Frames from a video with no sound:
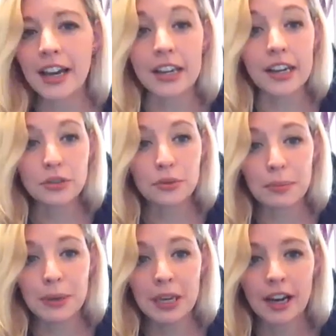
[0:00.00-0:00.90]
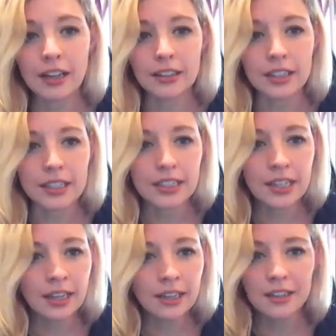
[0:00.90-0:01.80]
connect with me on
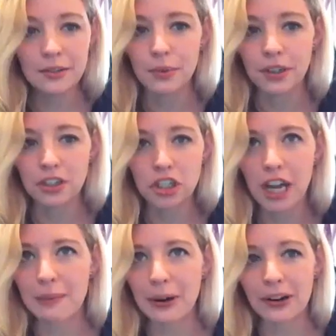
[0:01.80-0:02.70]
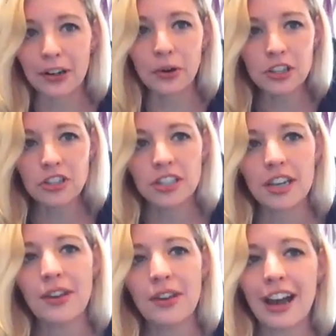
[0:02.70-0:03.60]
LinkedIn. You can chat about any questions
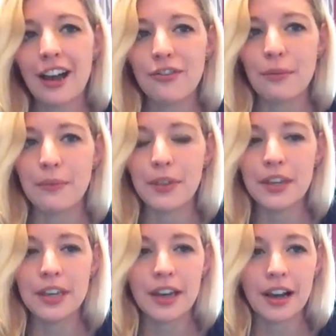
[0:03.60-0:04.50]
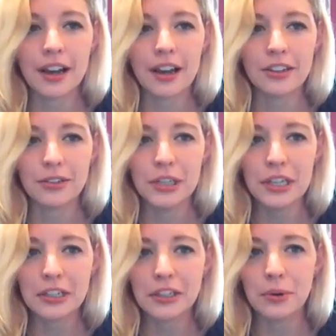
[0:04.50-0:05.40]
that you have. The unique
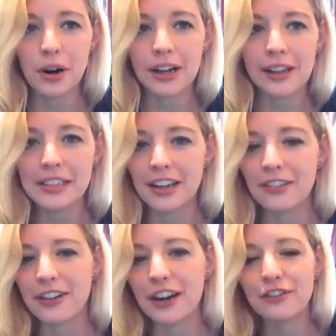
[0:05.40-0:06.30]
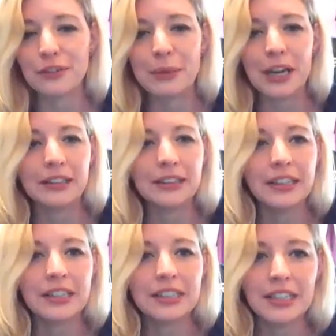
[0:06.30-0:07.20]
URL identifier for me on
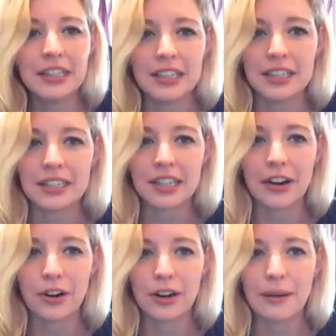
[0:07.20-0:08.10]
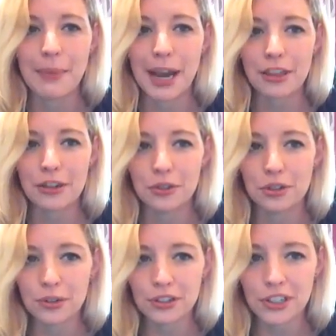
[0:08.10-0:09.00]
LinkedIn is Erin Mathew
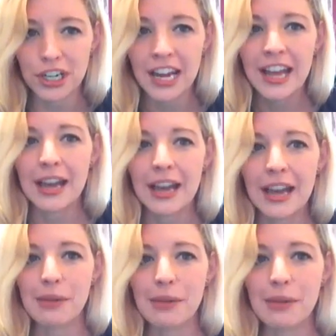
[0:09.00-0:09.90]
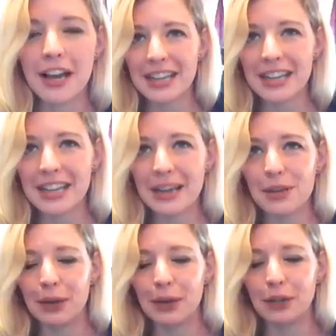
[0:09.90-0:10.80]
Sourcer. And my last name
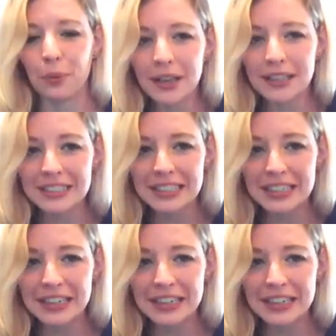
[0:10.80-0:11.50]
is spelled with one